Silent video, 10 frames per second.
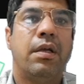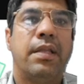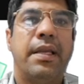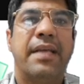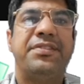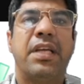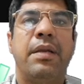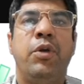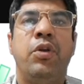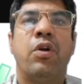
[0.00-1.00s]
The next
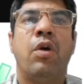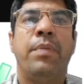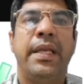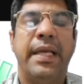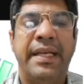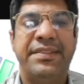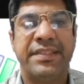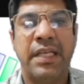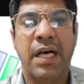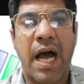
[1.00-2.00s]
immunoglobulin, it's
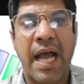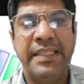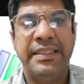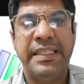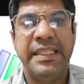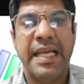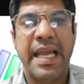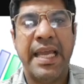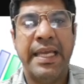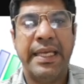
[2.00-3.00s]
the
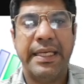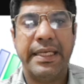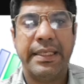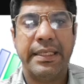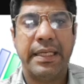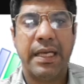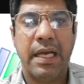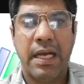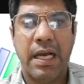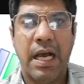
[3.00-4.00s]
IgA.
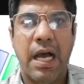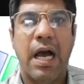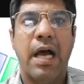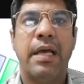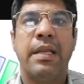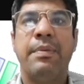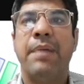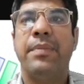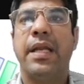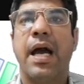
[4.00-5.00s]

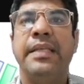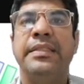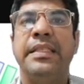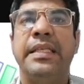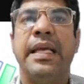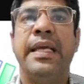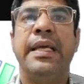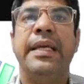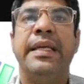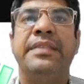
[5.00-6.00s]
Remember,
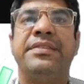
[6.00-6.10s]
IgA,